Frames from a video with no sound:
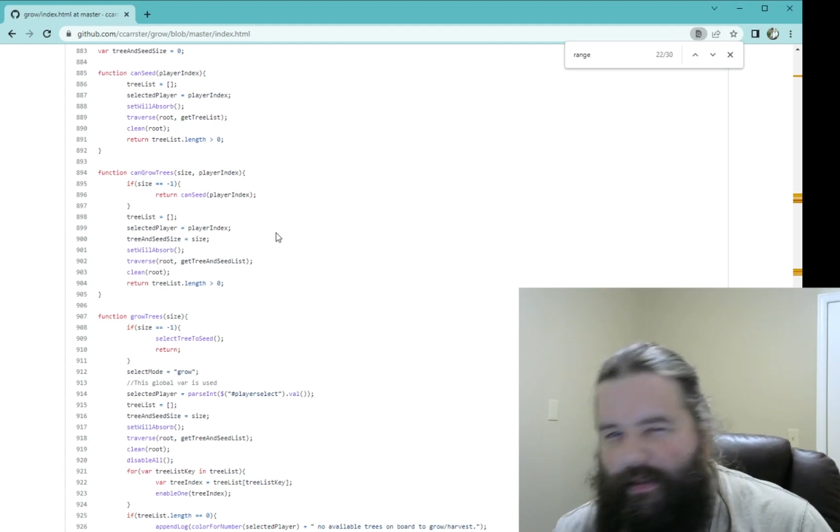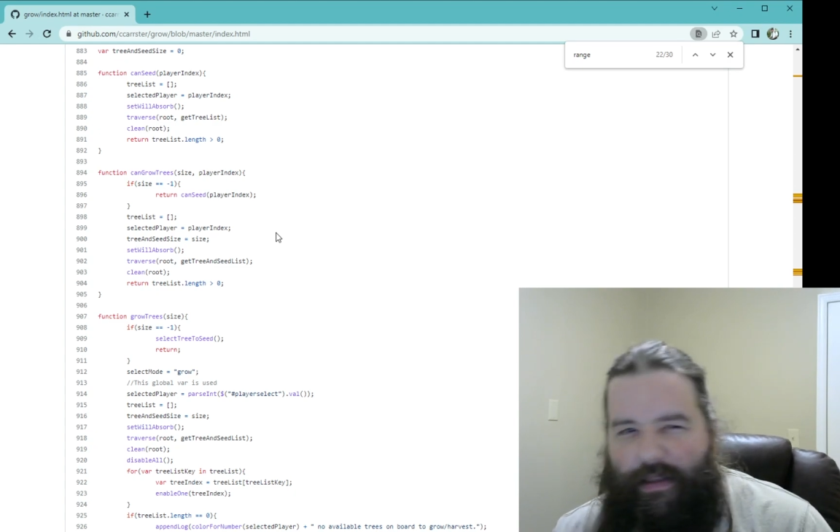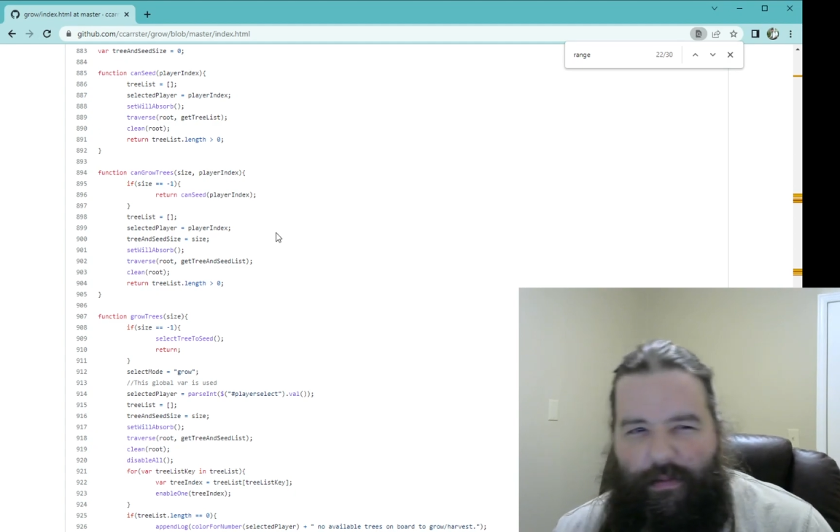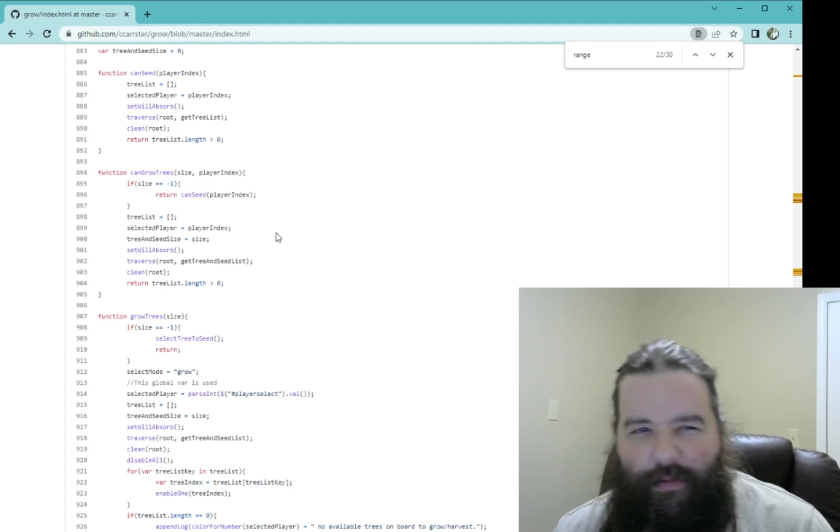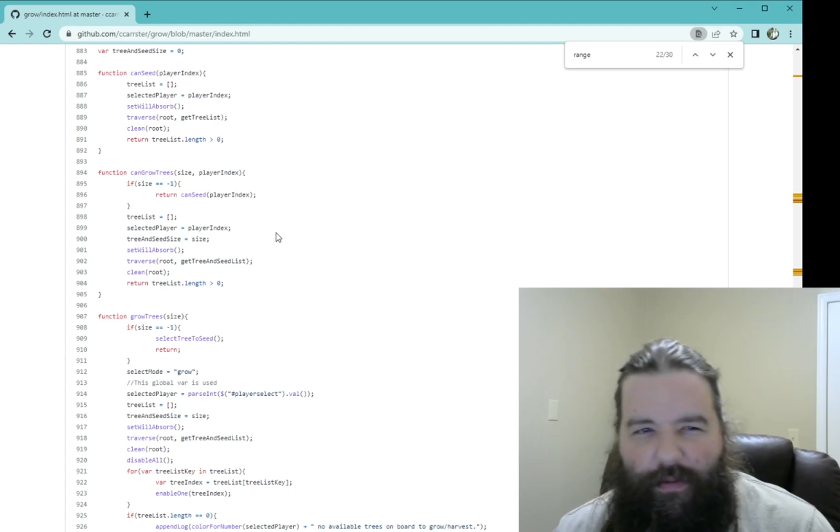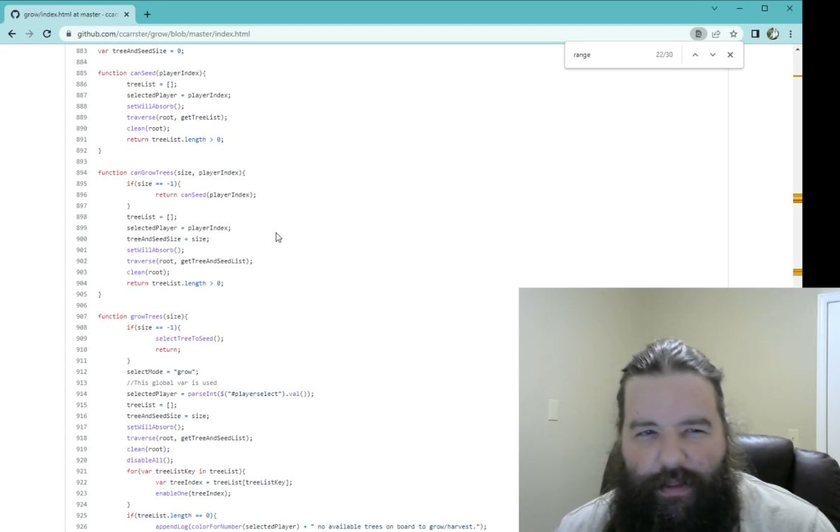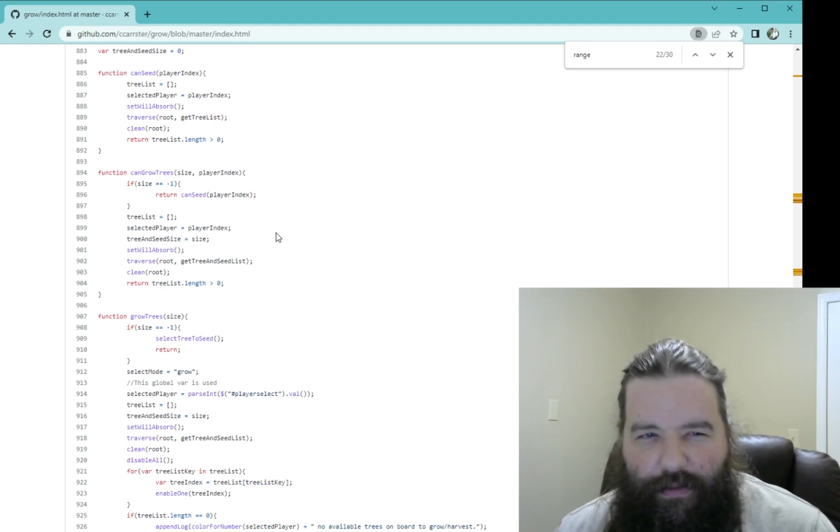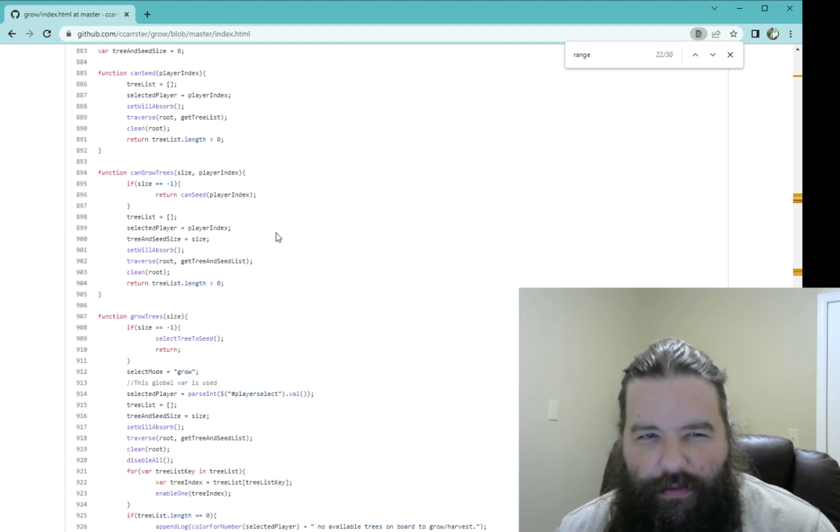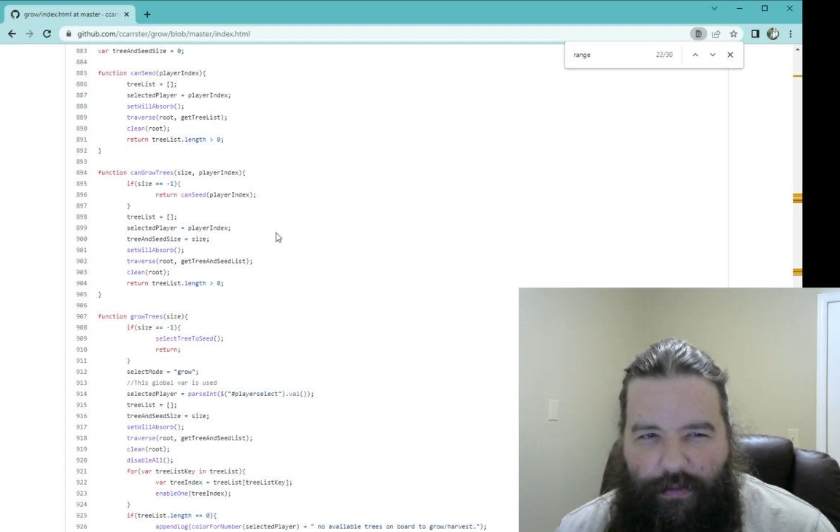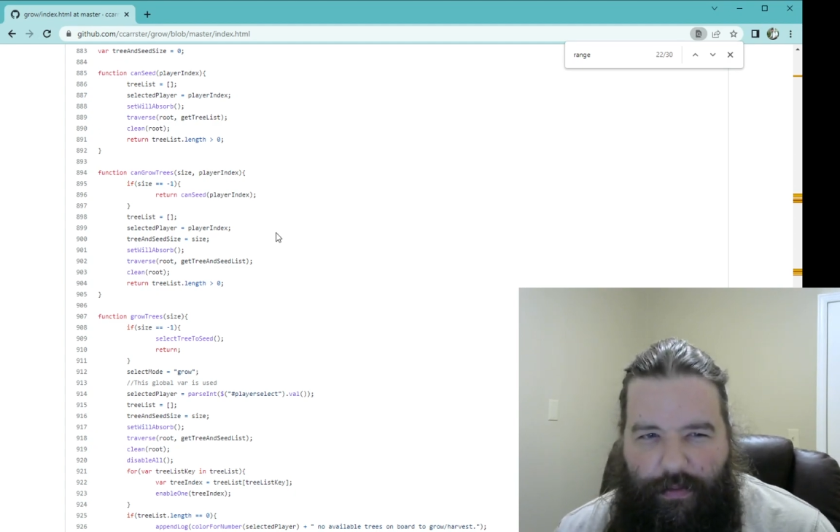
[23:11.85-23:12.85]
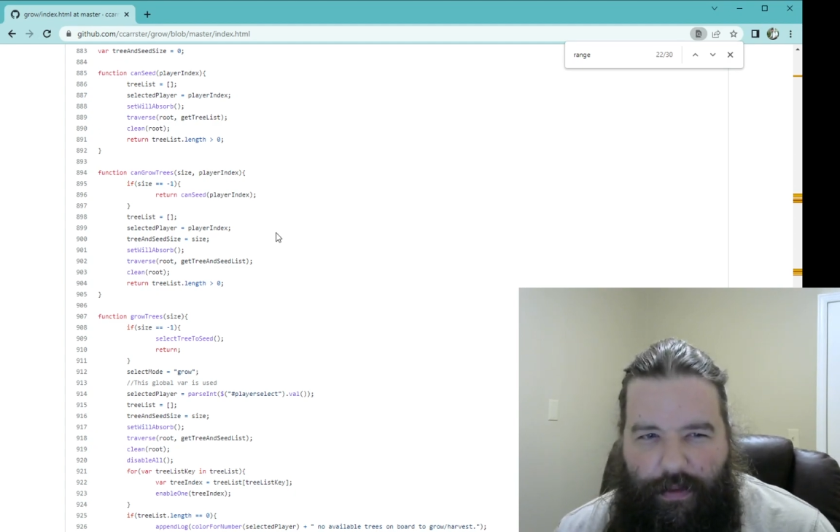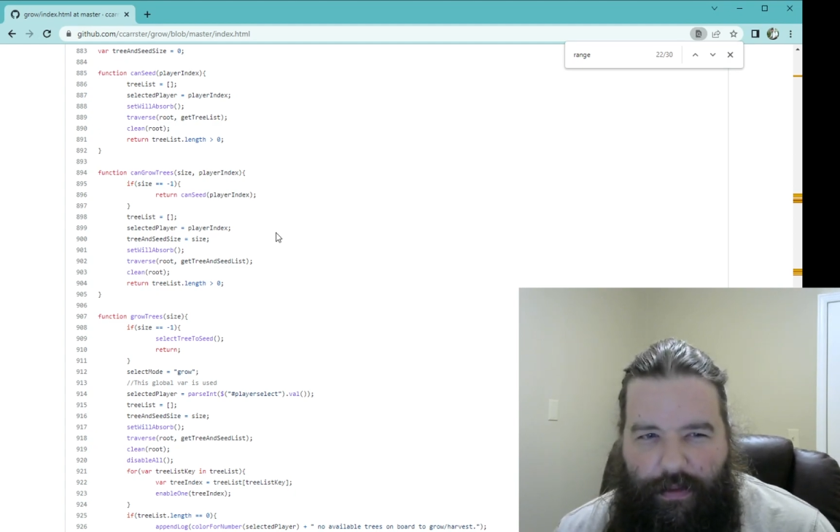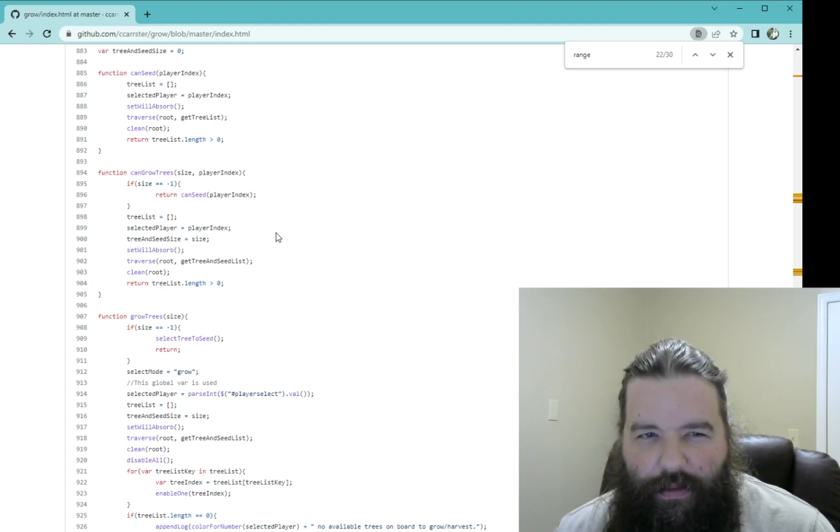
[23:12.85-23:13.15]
then I won't let you do it.